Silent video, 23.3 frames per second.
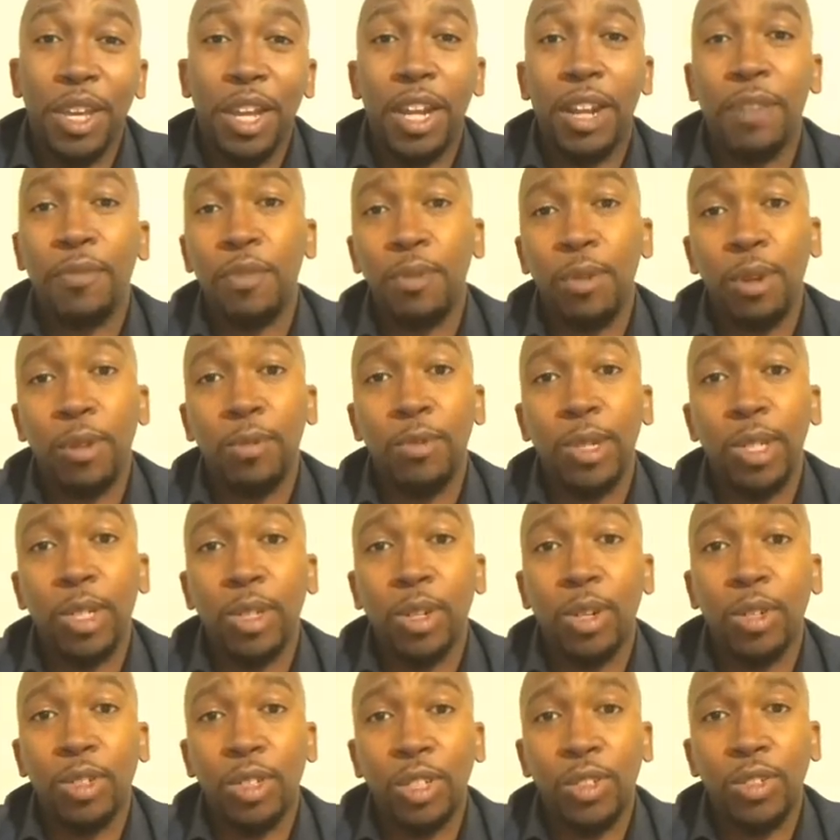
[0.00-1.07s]
And if you want to
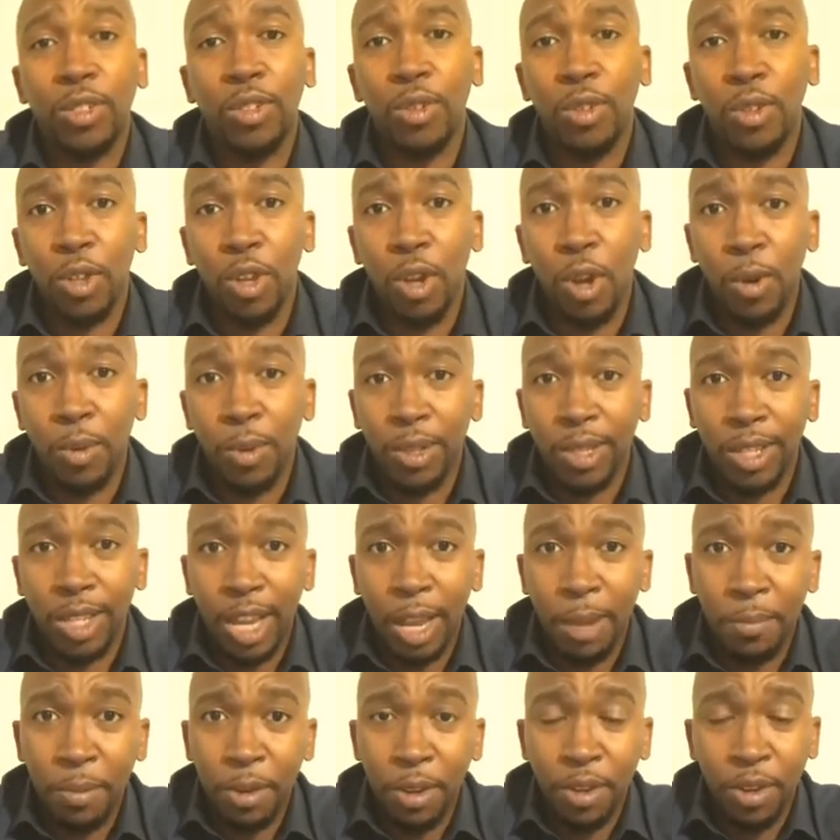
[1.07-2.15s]
research it, you can go and
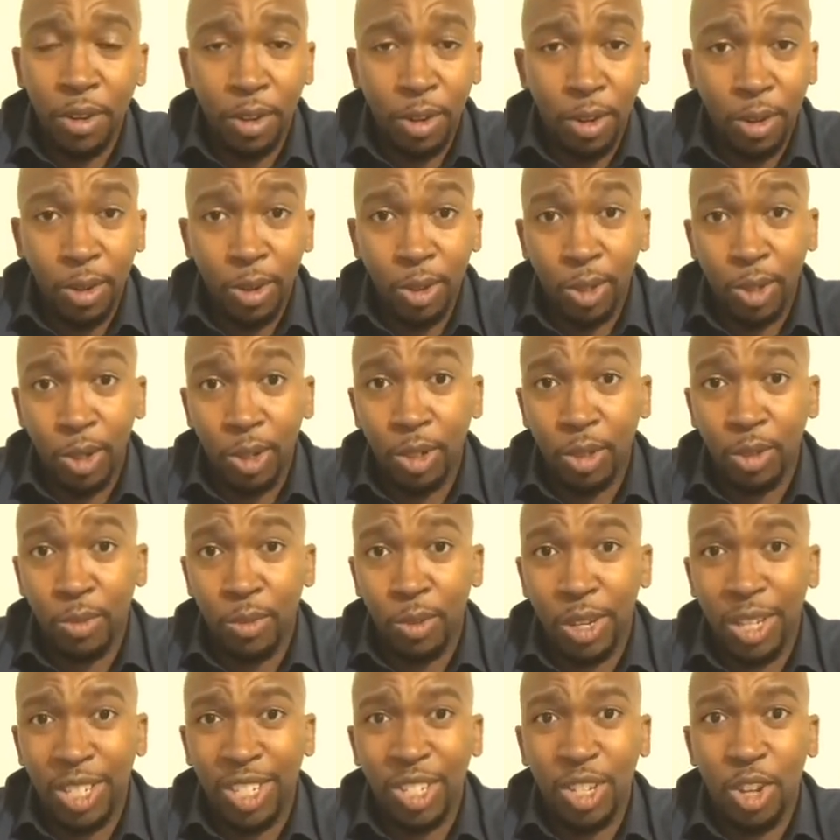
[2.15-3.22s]
type in your Google search.
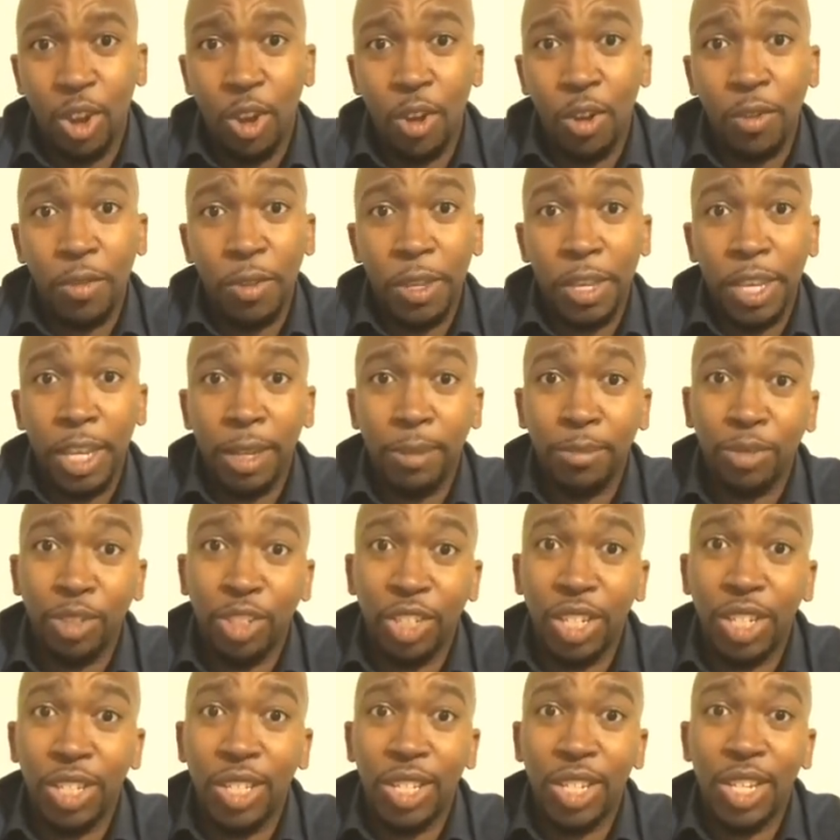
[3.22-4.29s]
It's called
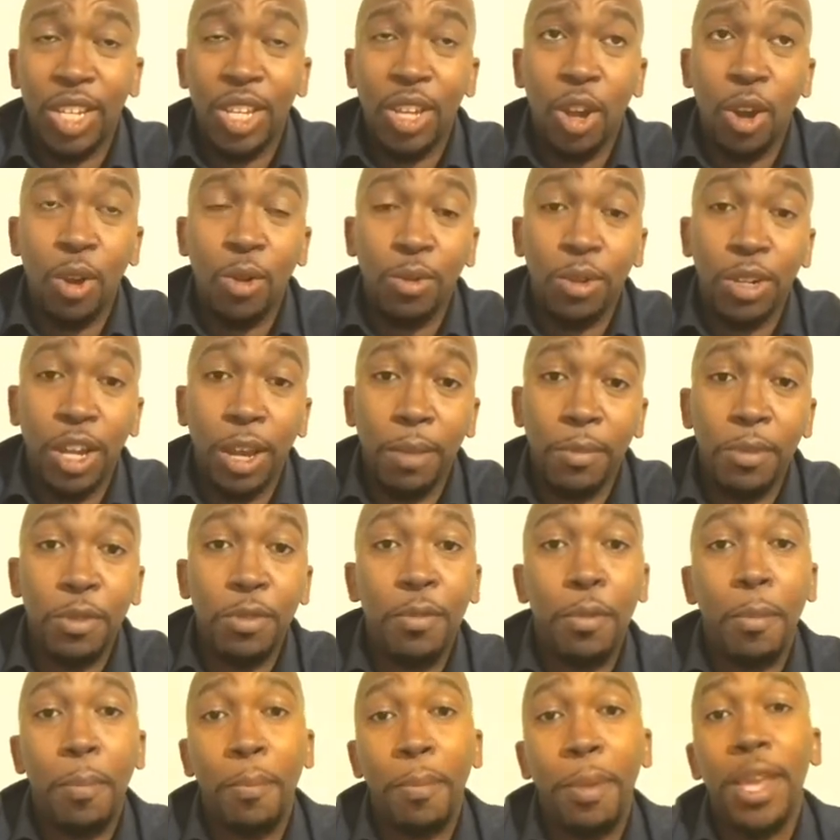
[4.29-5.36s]

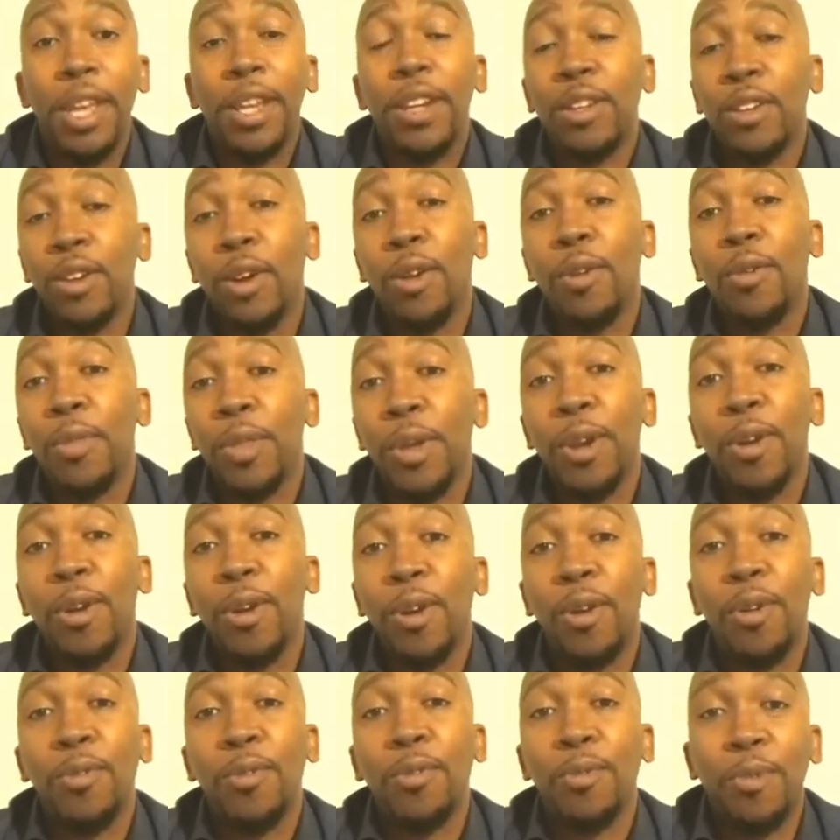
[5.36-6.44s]
MGTOW, Men Go
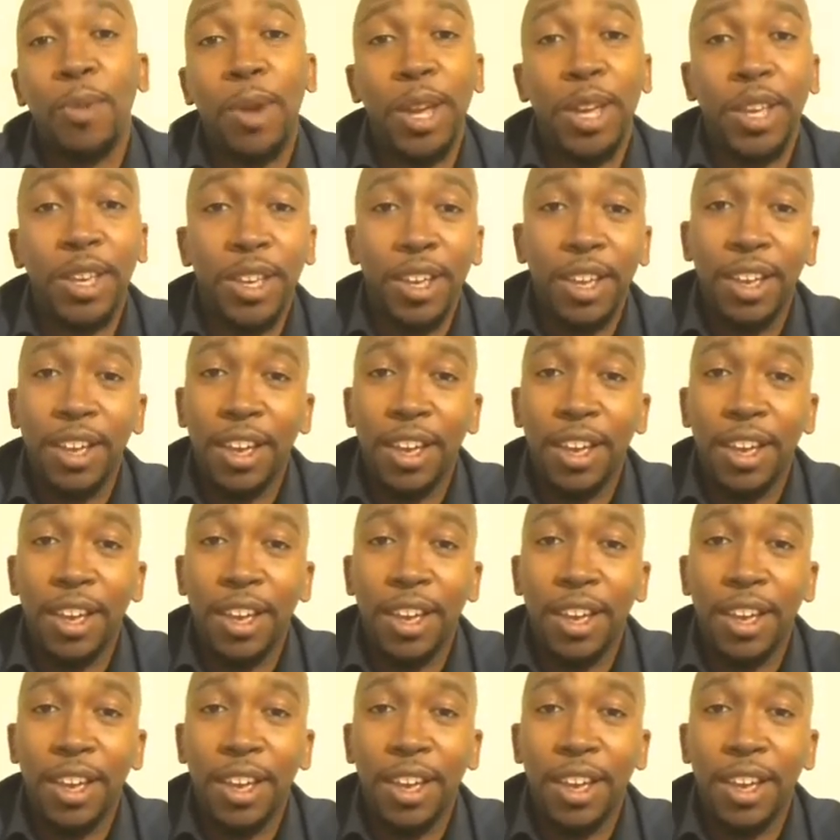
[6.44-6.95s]
Their Own Way.